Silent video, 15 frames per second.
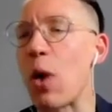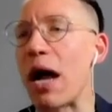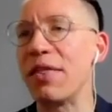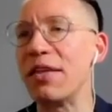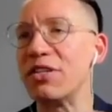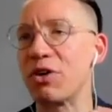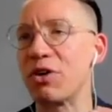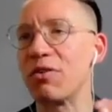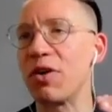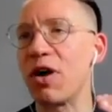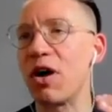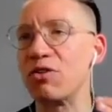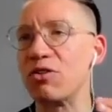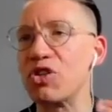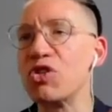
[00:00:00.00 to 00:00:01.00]
Wiley's are
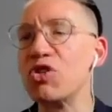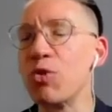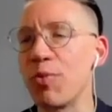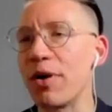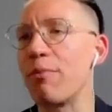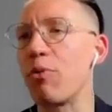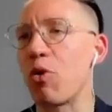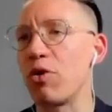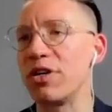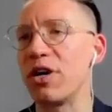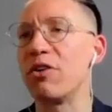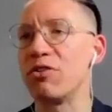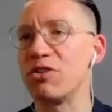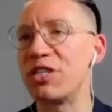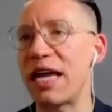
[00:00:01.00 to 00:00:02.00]
are super important to
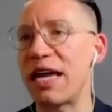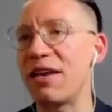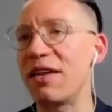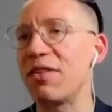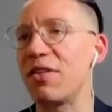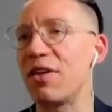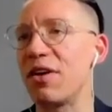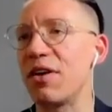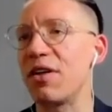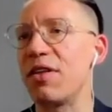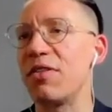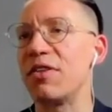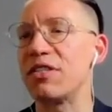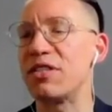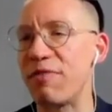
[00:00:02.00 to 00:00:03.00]
understanding the
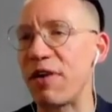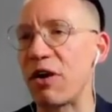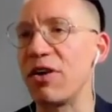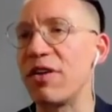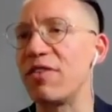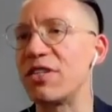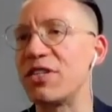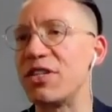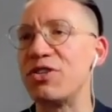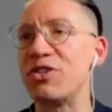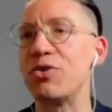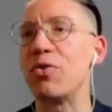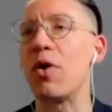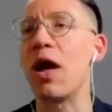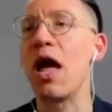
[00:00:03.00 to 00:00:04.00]
the severity of this
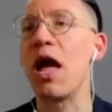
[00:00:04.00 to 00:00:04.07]
issue.